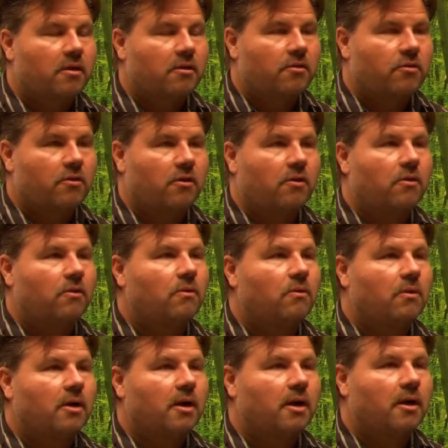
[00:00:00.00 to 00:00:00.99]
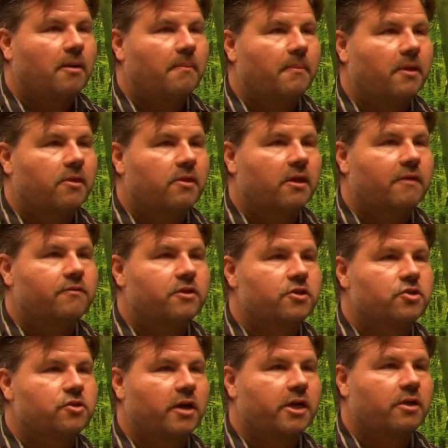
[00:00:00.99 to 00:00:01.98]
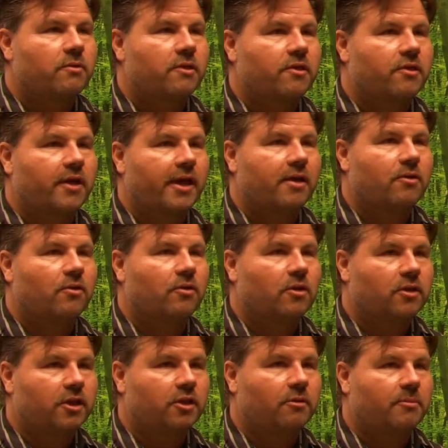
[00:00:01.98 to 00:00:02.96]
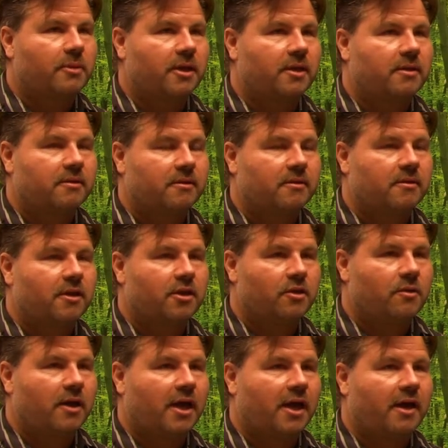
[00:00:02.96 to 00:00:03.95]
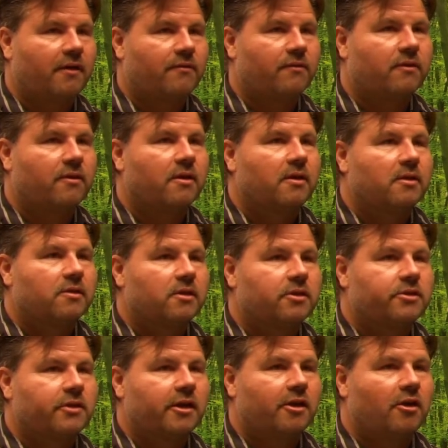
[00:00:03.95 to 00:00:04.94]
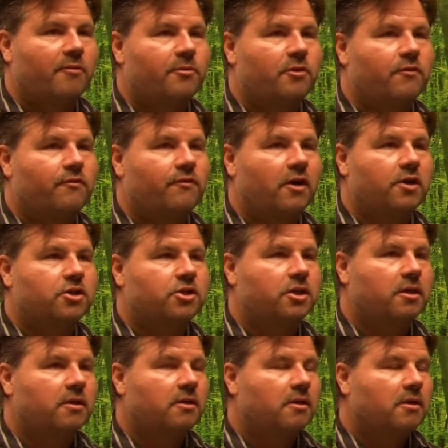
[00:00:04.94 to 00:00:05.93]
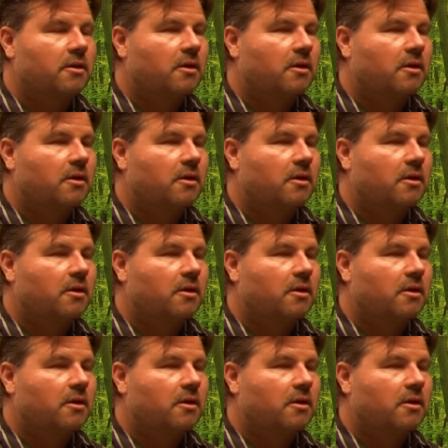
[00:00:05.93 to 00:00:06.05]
So instead of just trying to recycle a little bit that you have to try to help you function,